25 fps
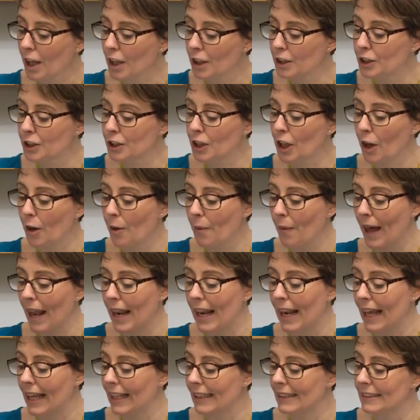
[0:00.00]
So
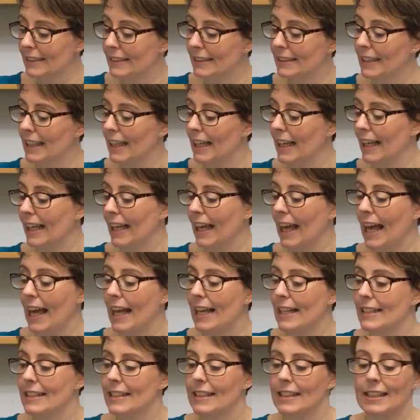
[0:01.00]
let's
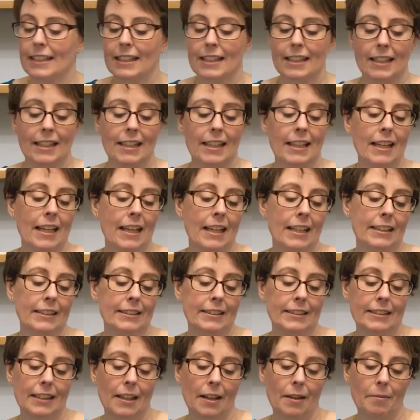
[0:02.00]
get
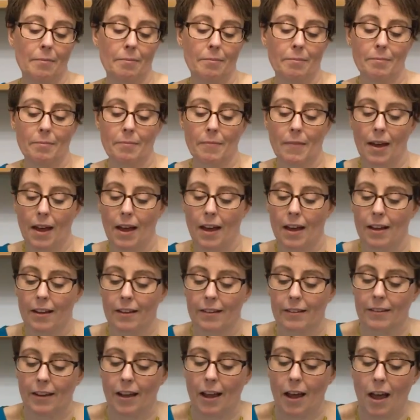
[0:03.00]
some
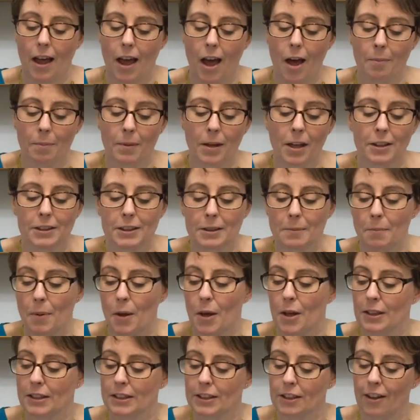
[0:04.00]
up close and
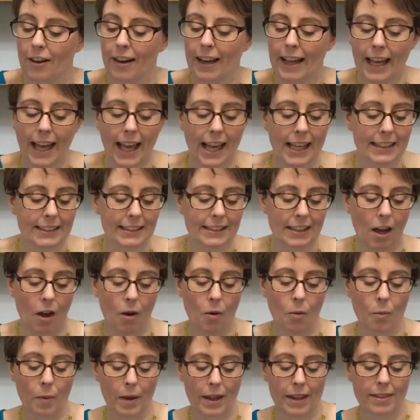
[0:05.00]
personal, I guess,
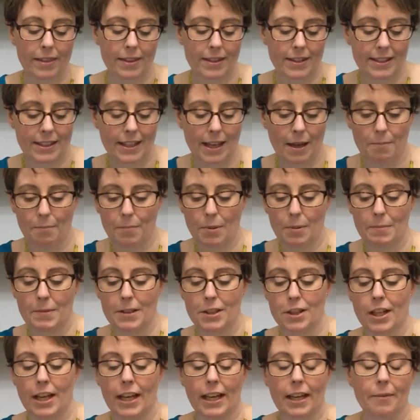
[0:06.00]
with the
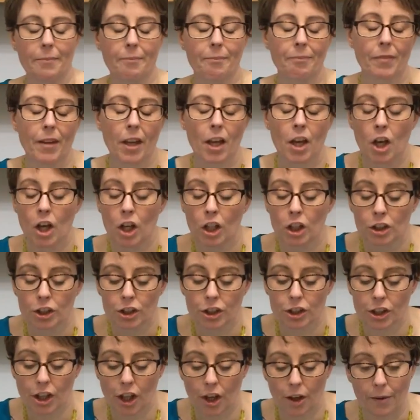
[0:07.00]
stamp-a-ma-jig.
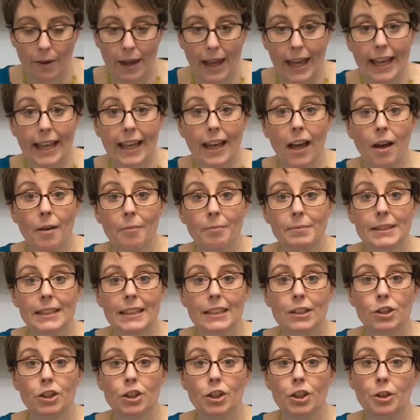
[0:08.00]
So it comes
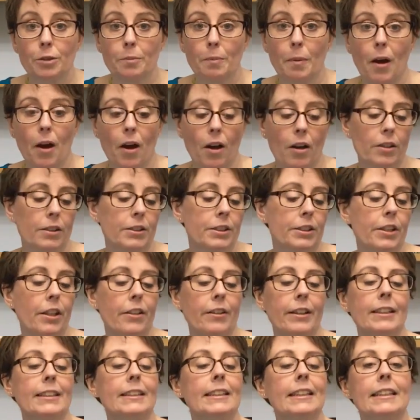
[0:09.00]
in 2 parts.
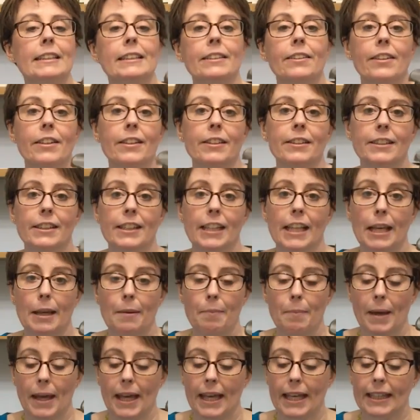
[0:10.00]
So this is the
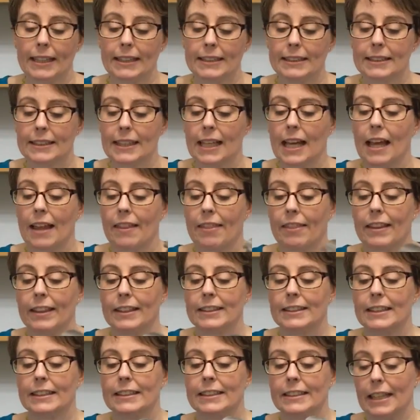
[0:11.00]
T-piece and
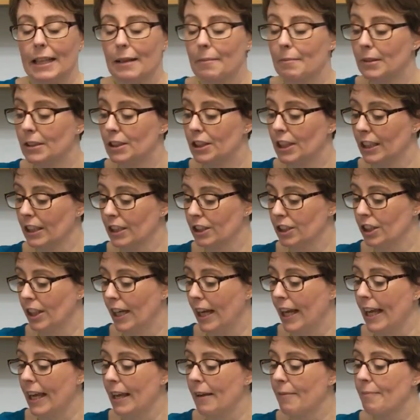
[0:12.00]
this is the imaging
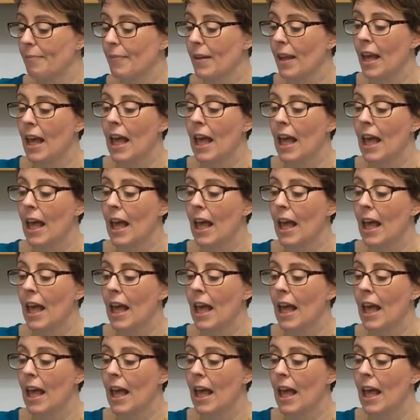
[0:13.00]
sheet.